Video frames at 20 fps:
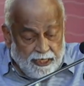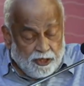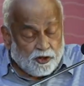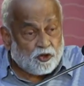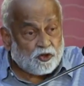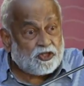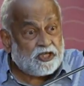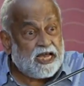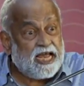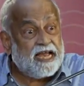
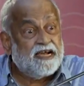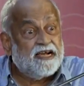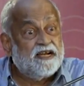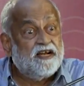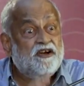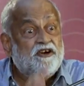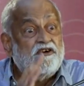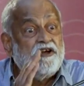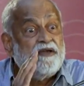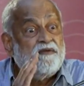to say I
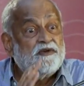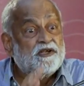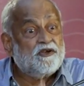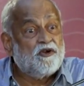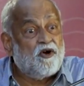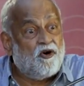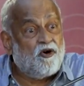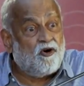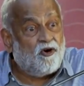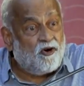agree with
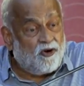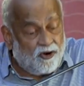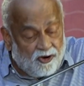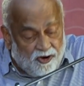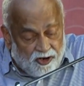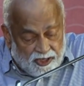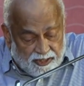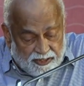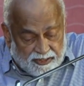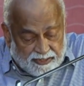
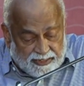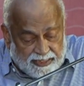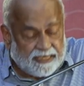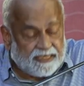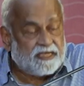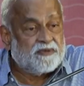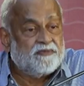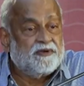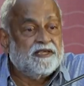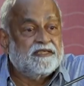all the
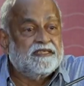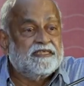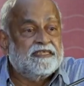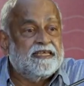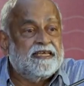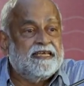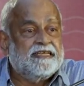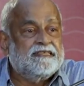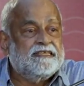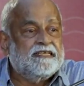sentiments
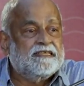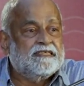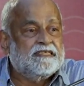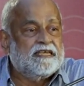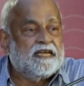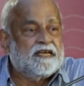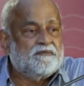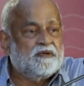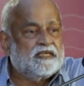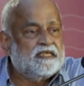in this
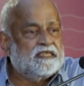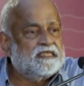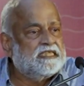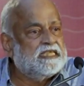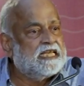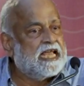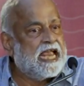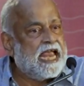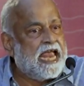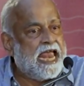statement. This
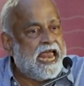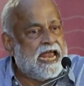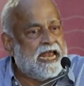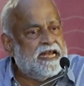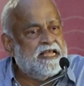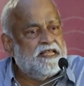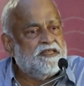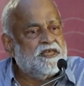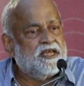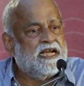is
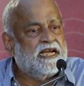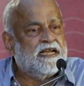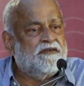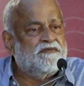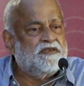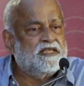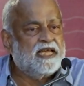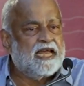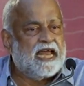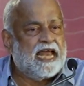anything and
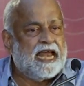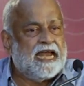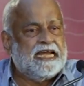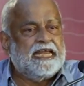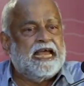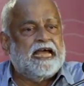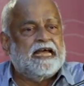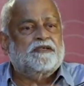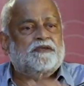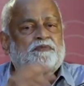everything
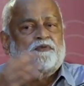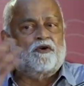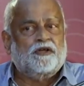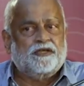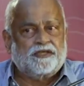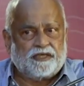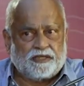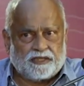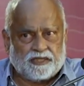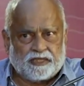any
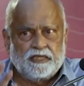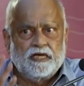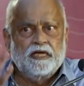anthropologist